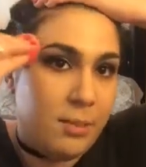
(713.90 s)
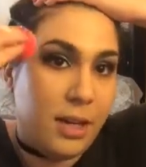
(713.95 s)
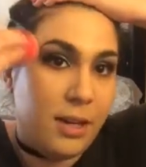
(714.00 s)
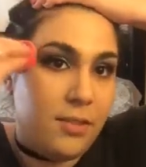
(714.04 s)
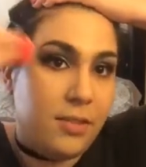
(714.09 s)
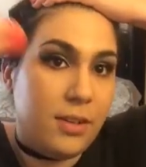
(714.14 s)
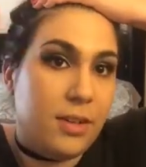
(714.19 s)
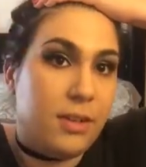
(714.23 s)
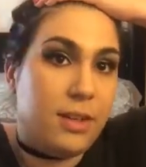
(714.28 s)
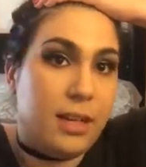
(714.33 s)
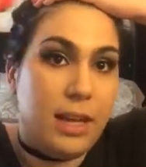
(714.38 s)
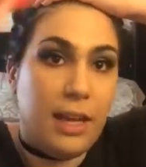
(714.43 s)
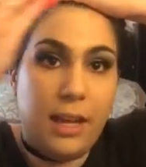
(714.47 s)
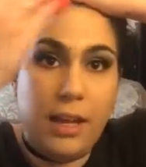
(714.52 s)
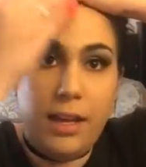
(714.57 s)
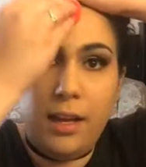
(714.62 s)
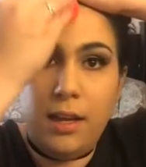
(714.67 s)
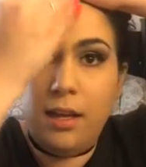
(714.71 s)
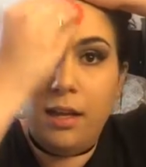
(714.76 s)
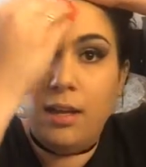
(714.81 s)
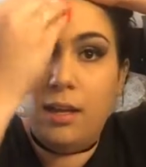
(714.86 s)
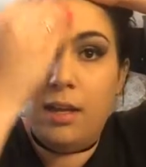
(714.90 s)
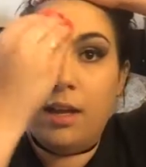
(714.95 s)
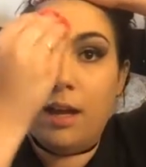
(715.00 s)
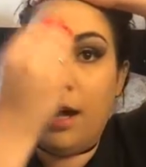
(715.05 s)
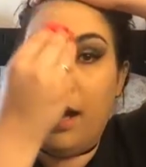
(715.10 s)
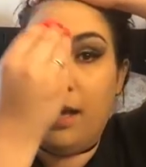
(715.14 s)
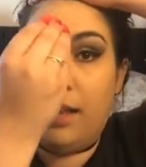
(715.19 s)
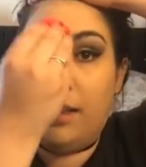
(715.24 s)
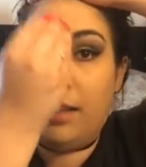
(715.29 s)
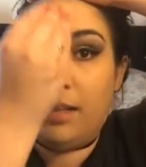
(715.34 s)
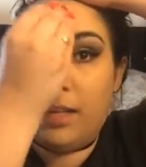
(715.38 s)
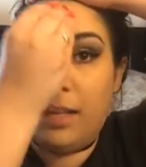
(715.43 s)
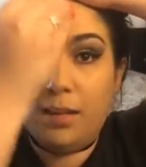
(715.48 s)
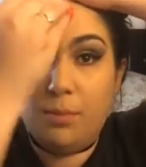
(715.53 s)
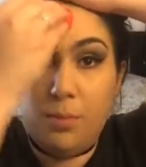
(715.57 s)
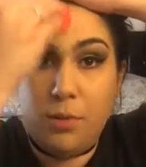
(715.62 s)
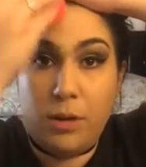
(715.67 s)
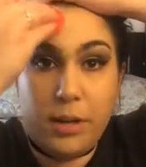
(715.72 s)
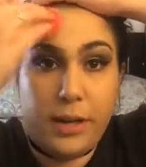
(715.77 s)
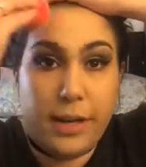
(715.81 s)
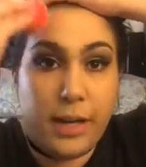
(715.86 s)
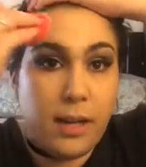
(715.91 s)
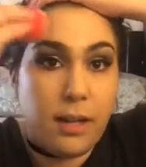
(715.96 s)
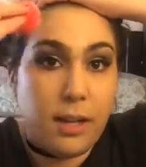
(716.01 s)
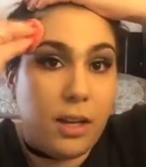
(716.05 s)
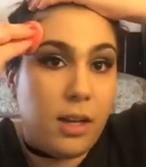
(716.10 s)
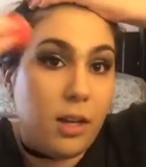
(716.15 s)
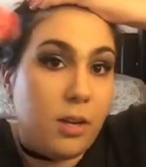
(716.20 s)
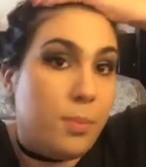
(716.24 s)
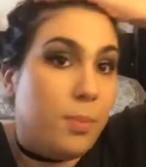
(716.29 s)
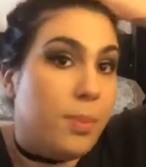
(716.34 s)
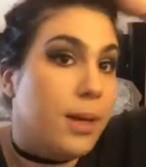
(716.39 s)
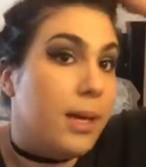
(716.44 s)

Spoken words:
I lean more yellow,